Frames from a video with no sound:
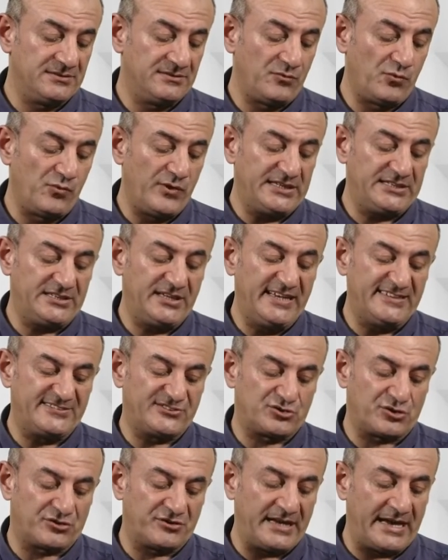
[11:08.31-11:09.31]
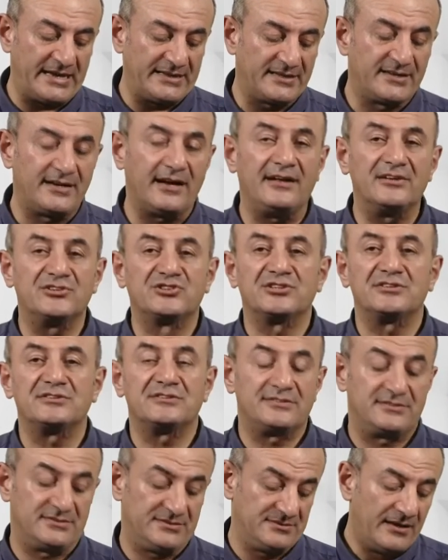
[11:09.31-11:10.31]
with history and
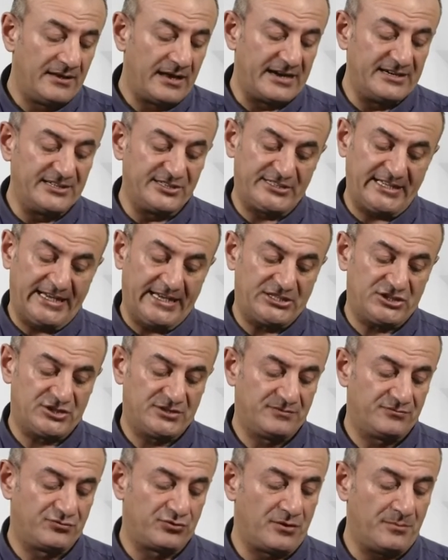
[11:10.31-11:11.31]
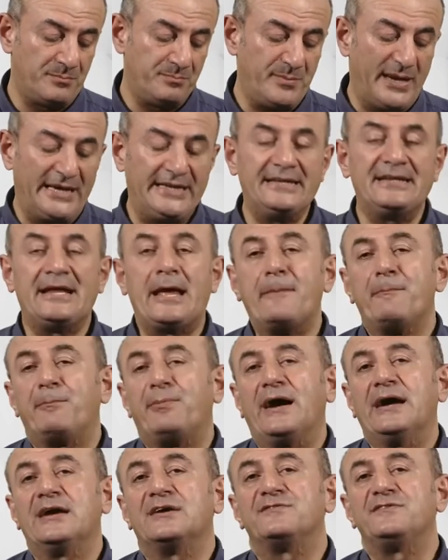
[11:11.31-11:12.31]
culture heritage from Benin
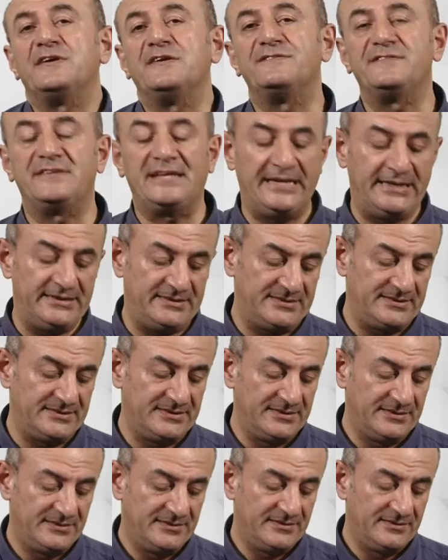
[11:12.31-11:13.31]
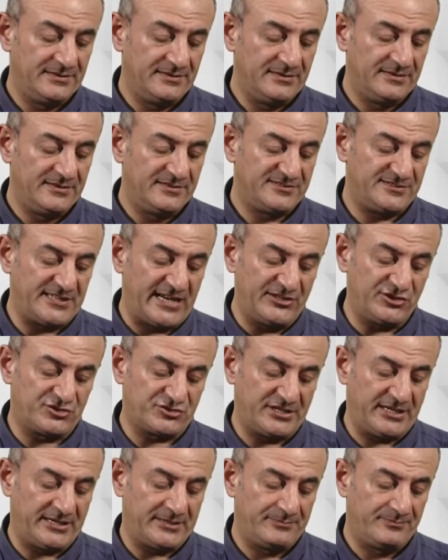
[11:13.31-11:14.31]
Empire, 15th
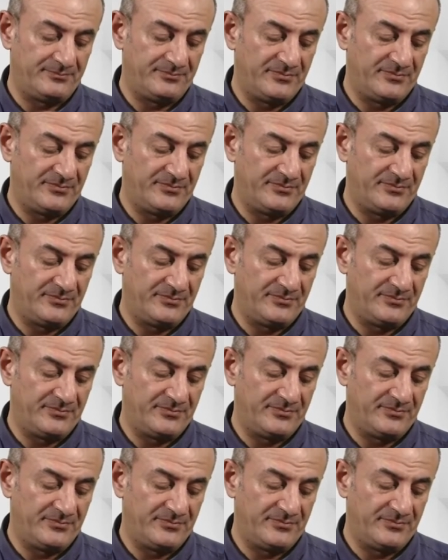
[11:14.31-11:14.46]
century,